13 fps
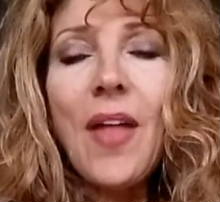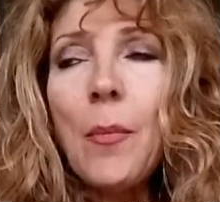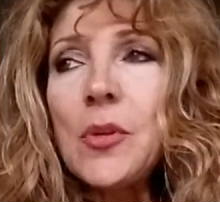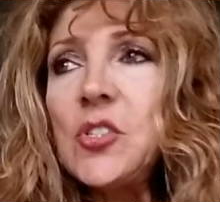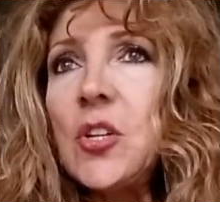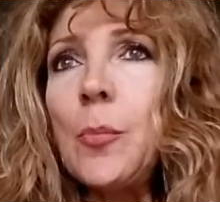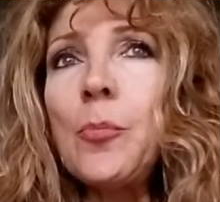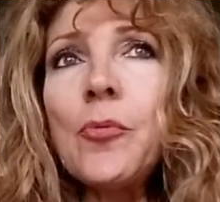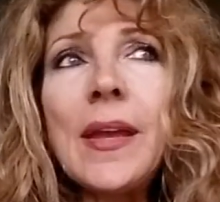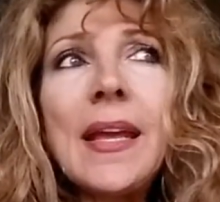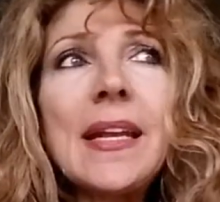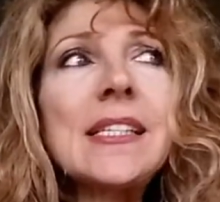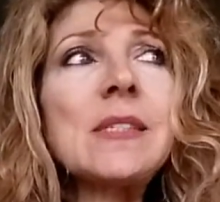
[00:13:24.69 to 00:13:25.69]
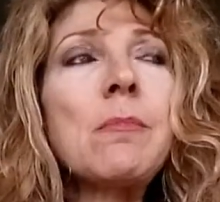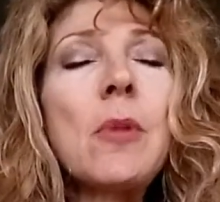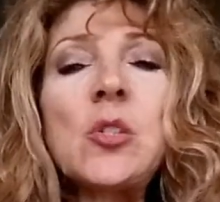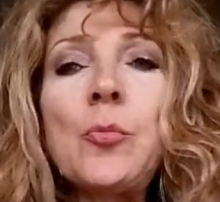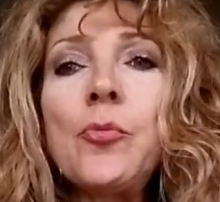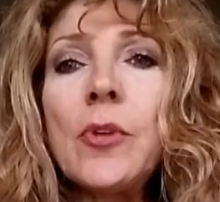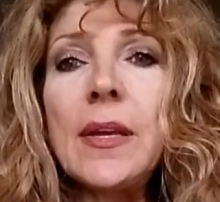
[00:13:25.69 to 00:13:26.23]
I want you to bring in as
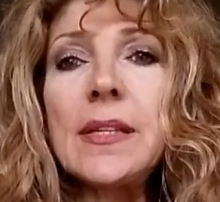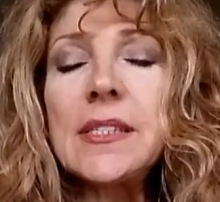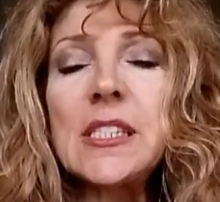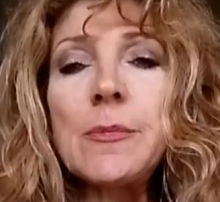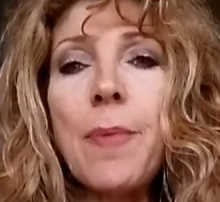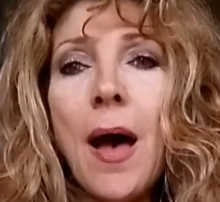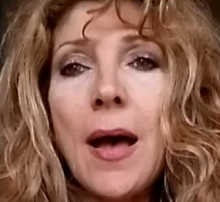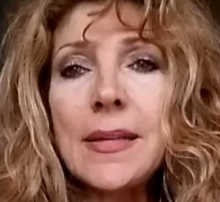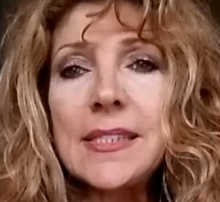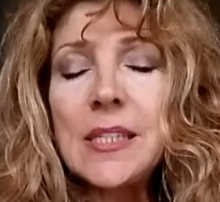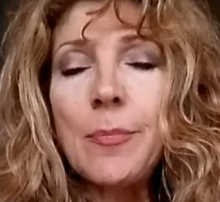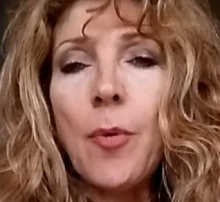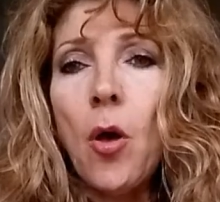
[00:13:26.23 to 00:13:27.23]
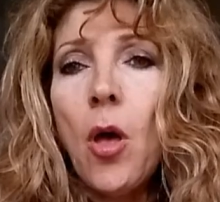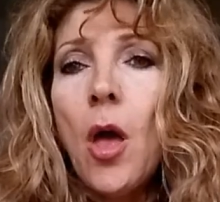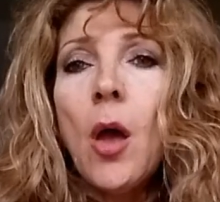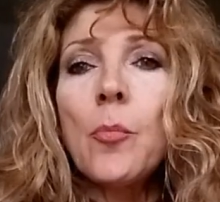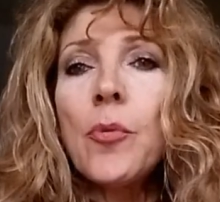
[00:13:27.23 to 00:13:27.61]
much brilliance as possible.